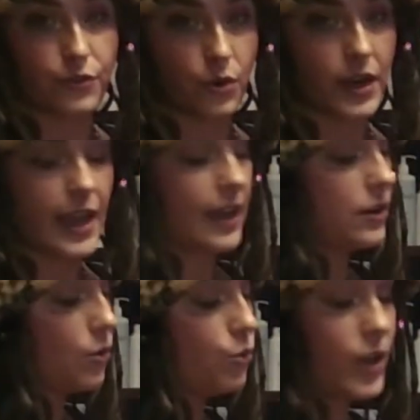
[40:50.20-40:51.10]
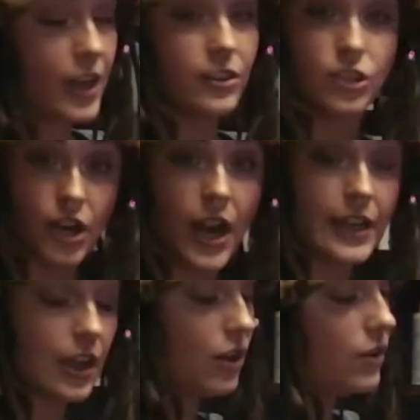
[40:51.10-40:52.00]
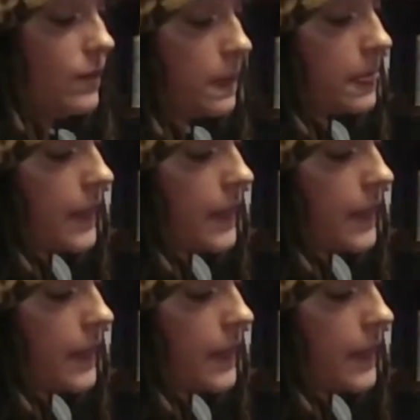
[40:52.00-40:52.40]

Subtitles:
forehead. With cryo,